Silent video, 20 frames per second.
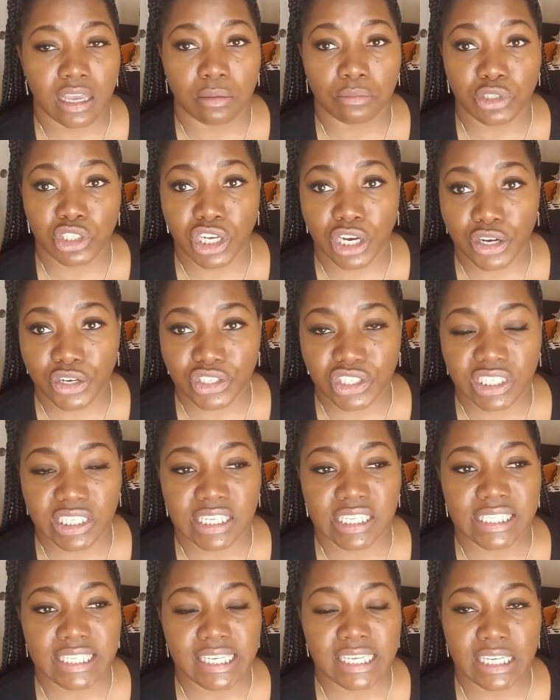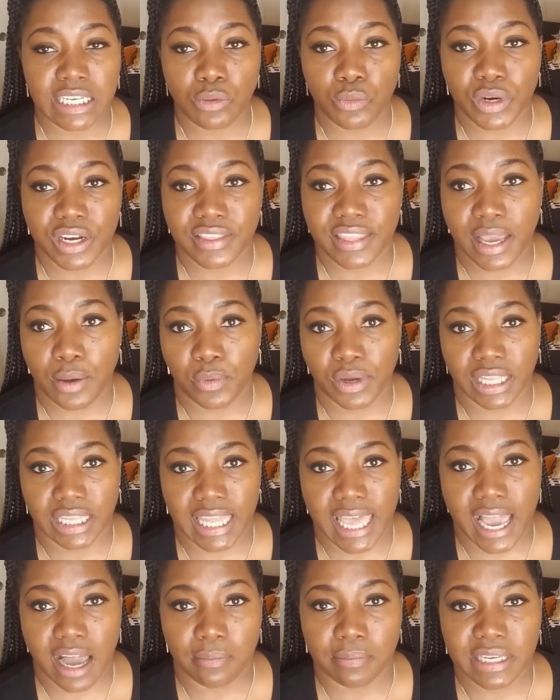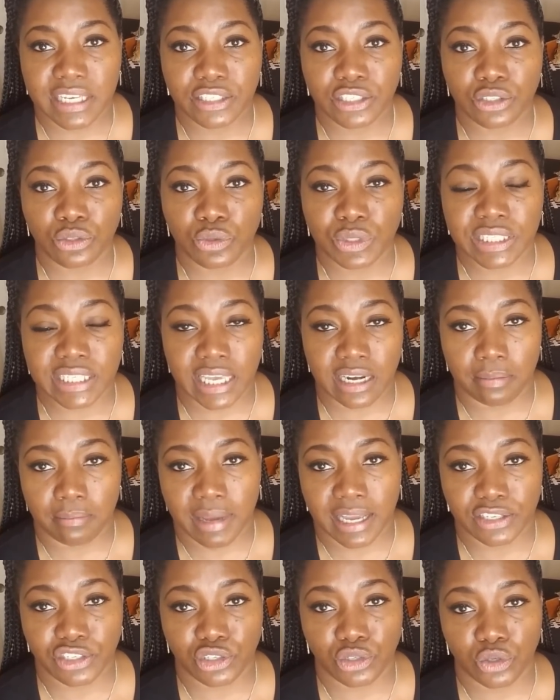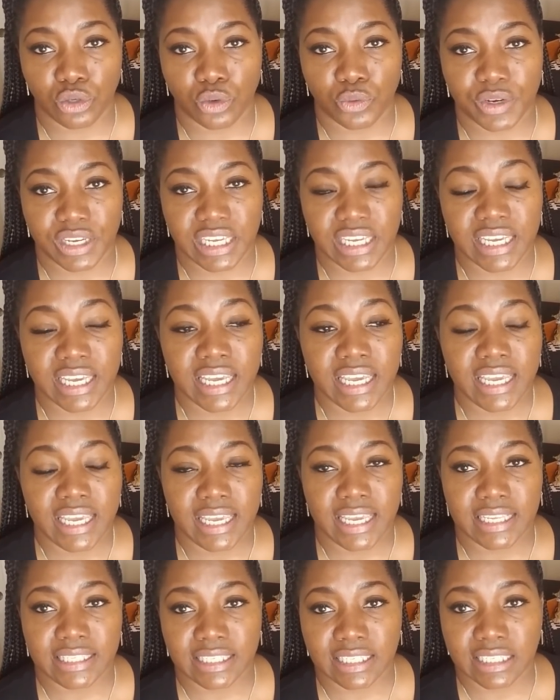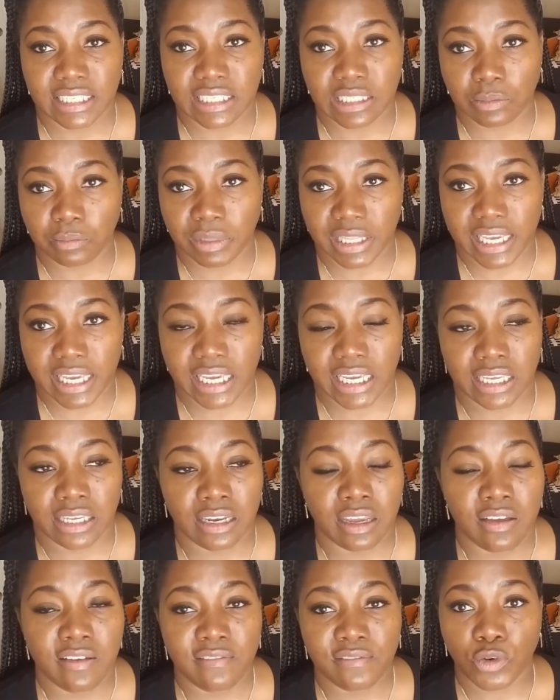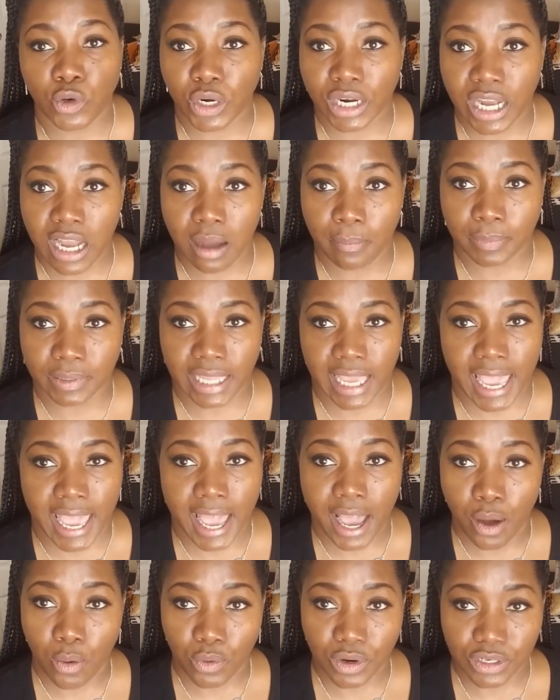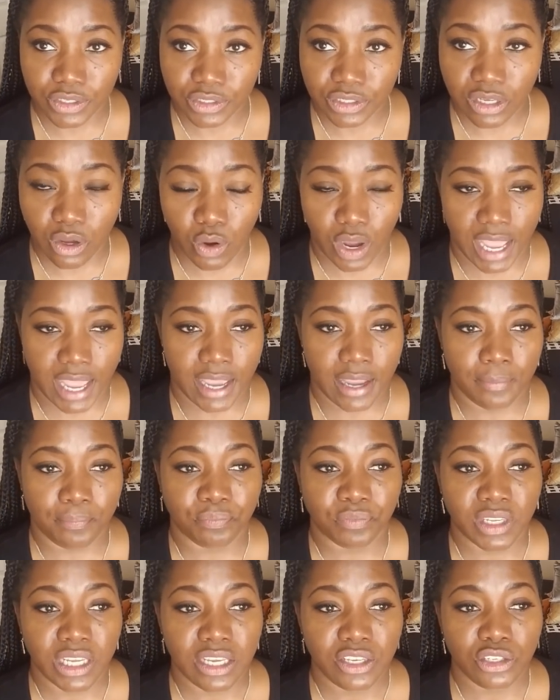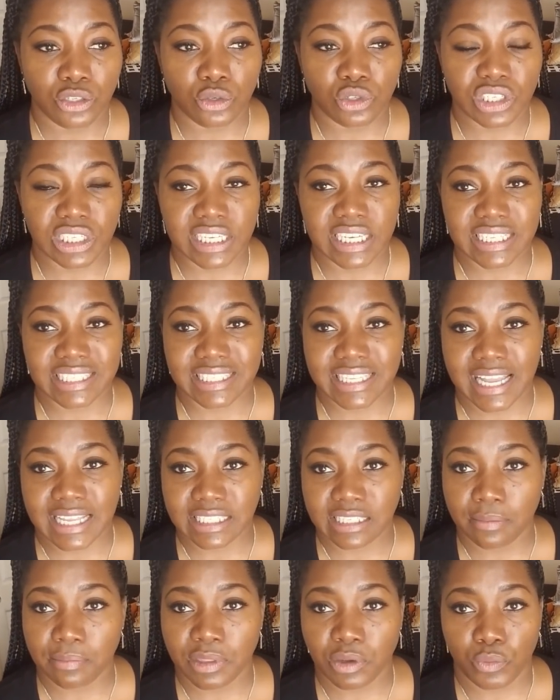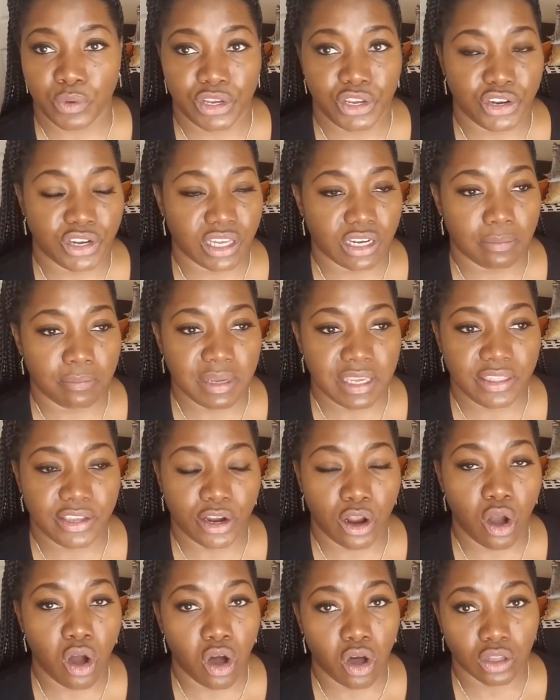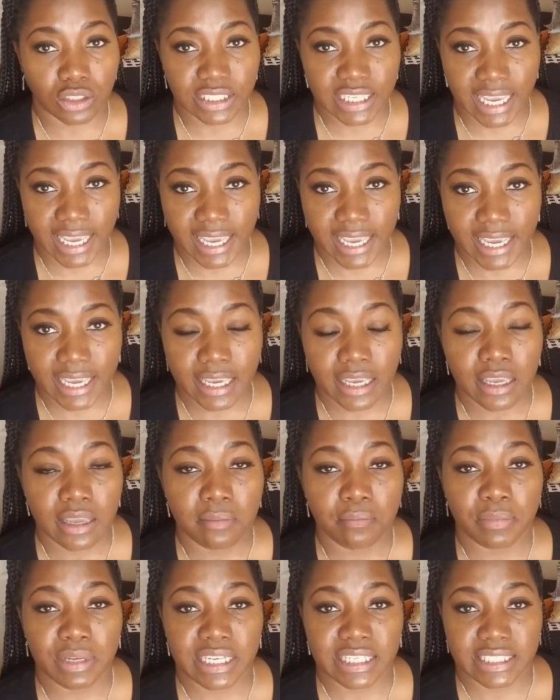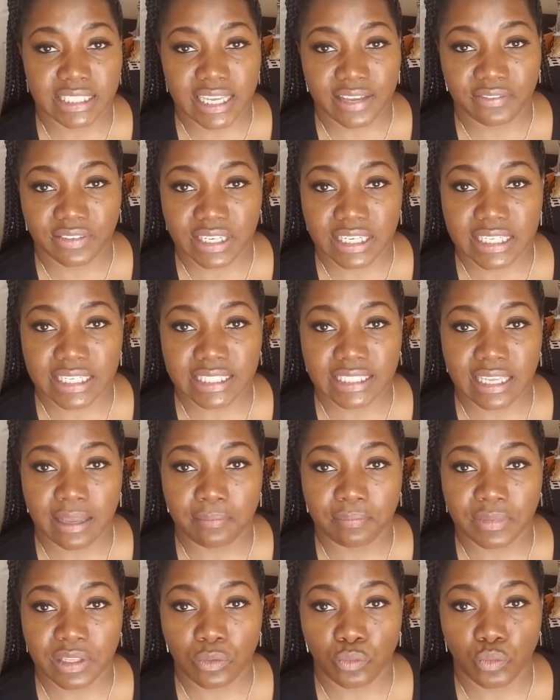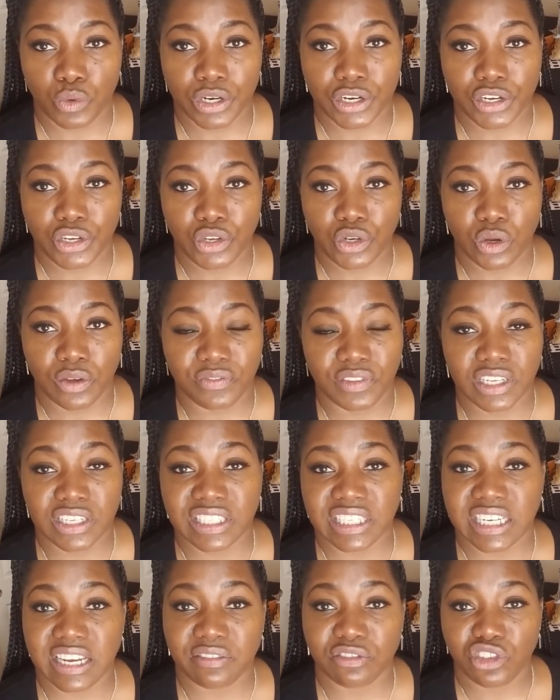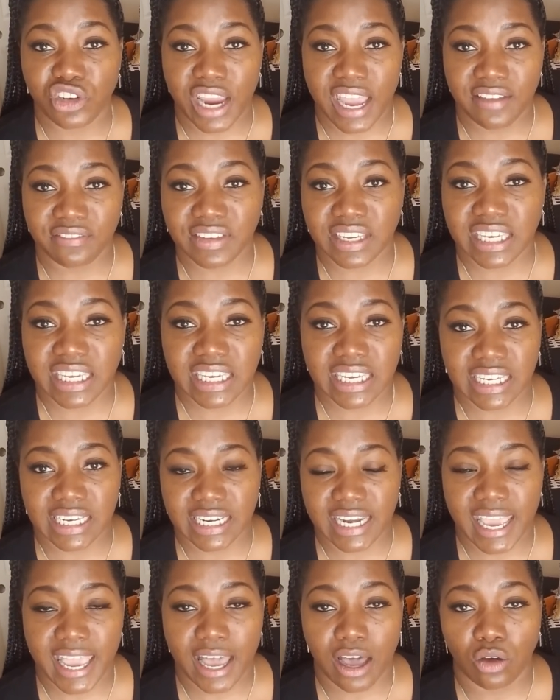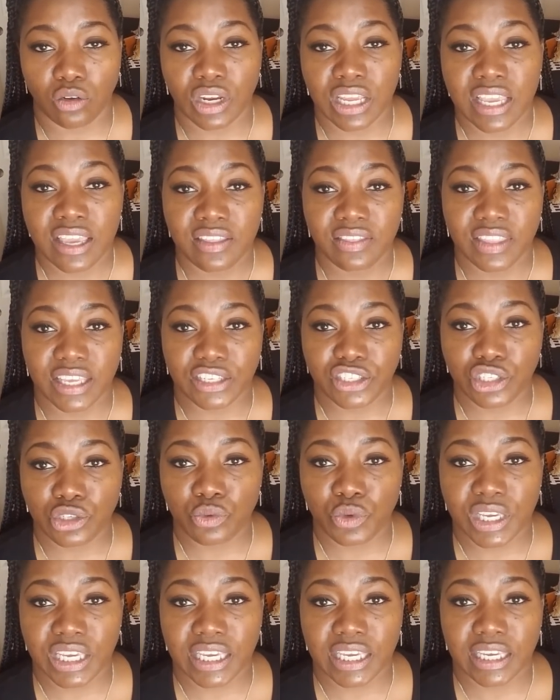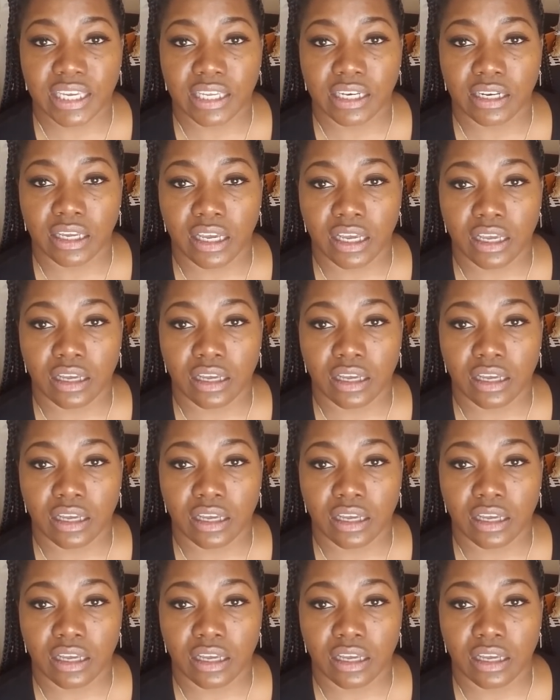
churches, anywhere that will allow me to set up my jewelry and to display it for a couple of hours, okay? Usually it's not something where you're going to be there all day, but it's definitely something where, if there's enough traffic in and out, that you can